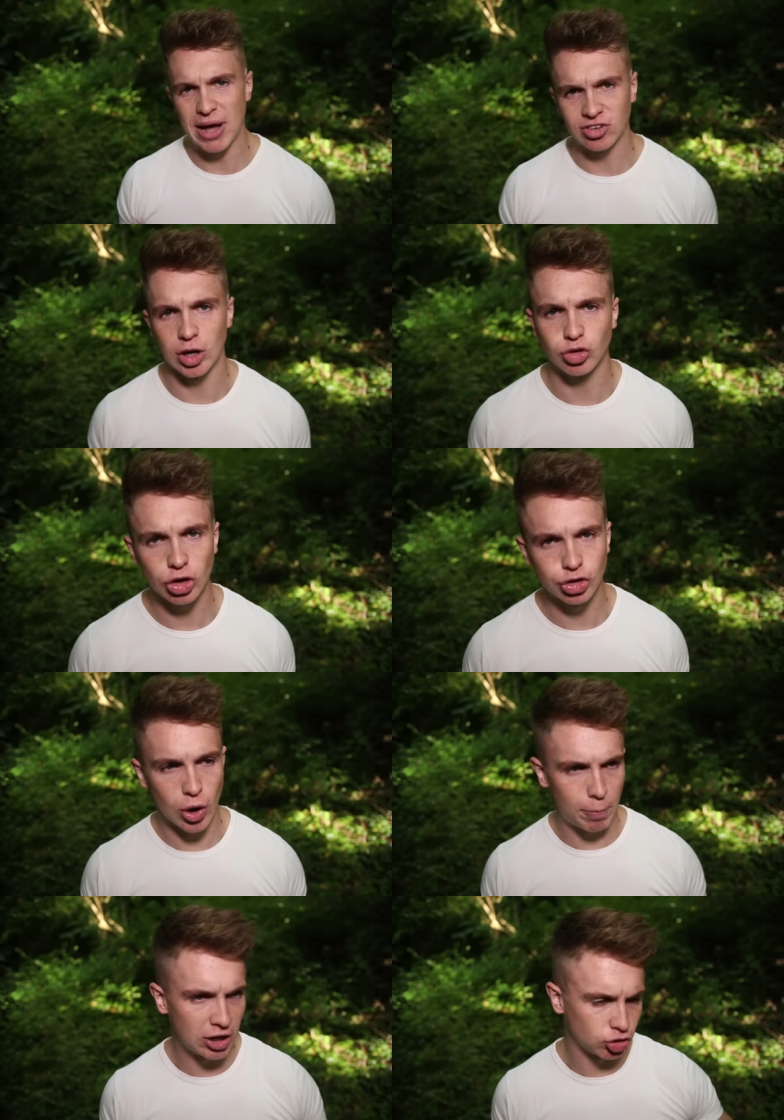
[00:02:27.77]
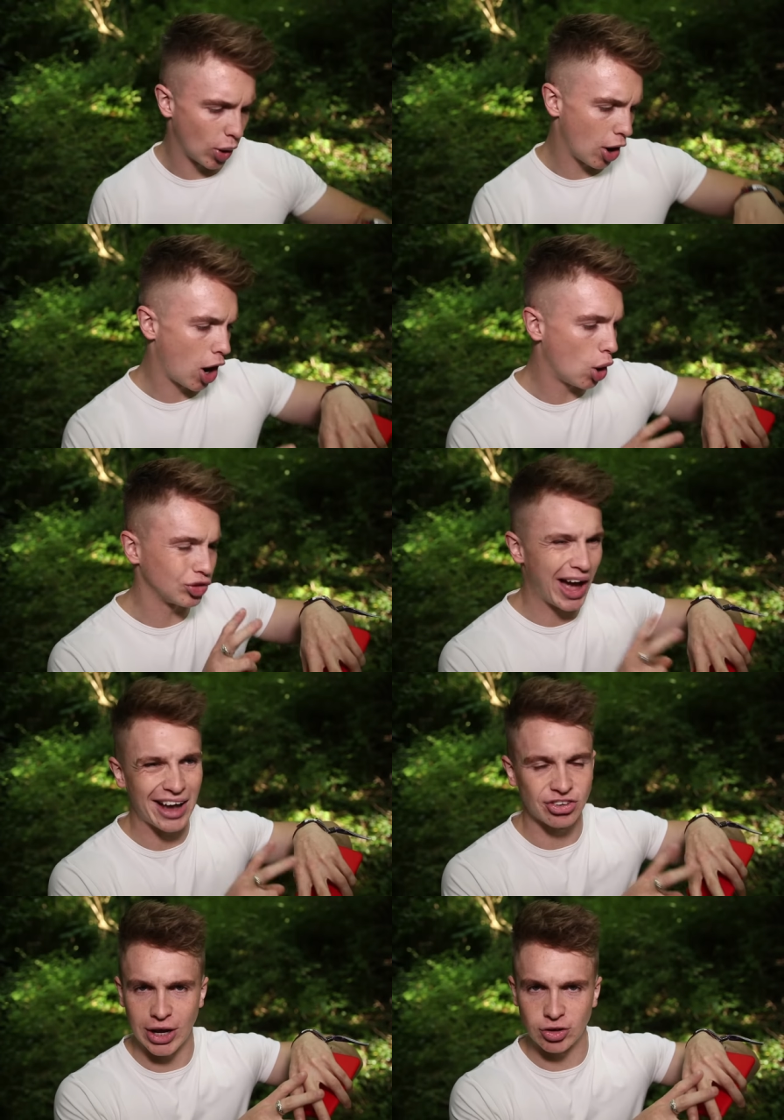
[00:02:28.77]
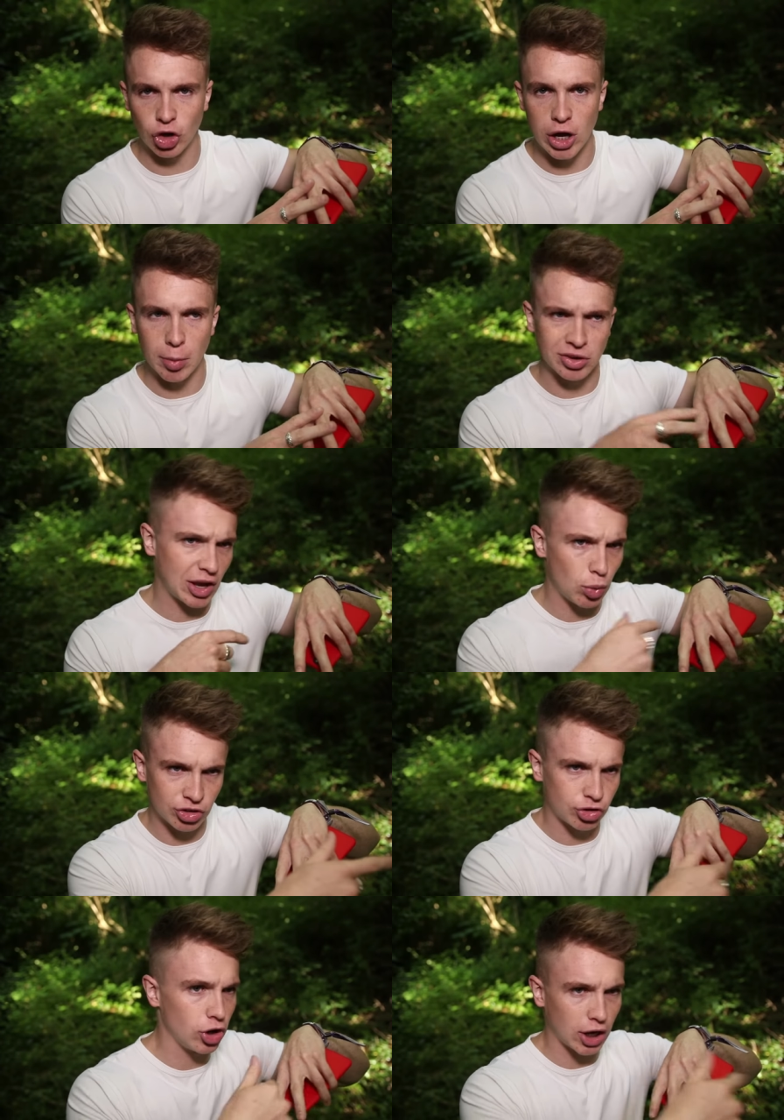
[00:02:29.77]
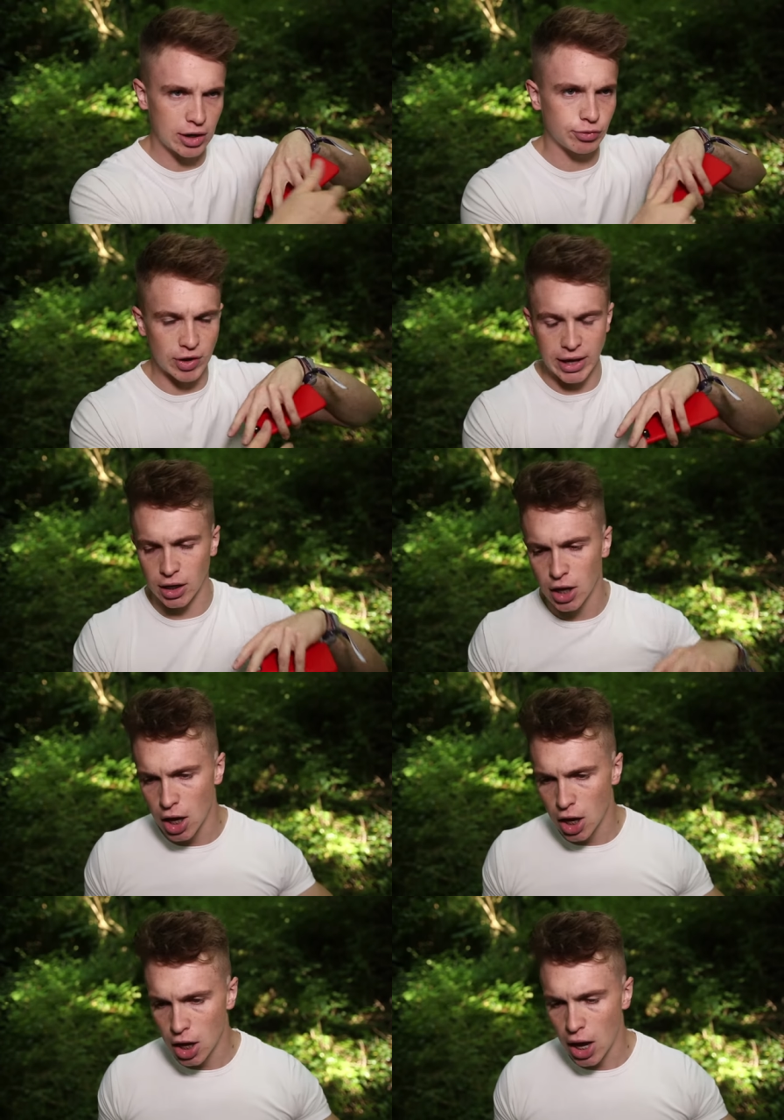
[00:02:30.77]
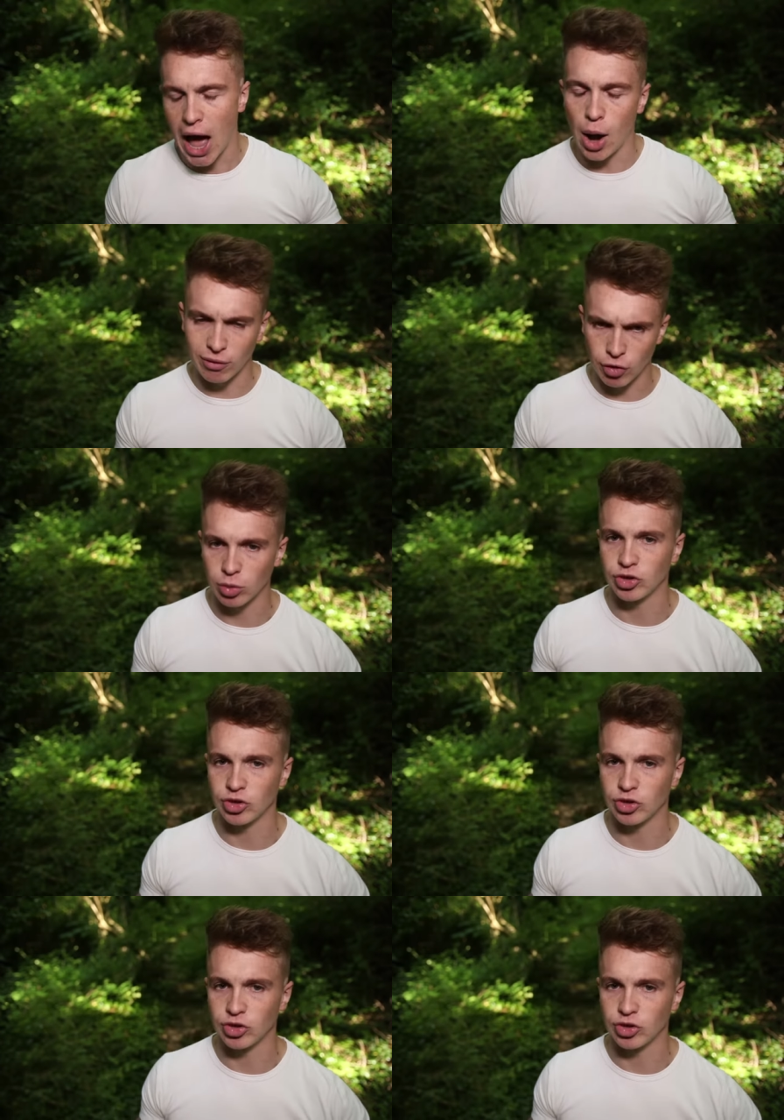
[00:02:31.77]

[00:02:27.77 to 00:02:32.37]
Basically, I was asked to do a picture where I hold the hashtag sign up because they wanted to do like a little thing. However, I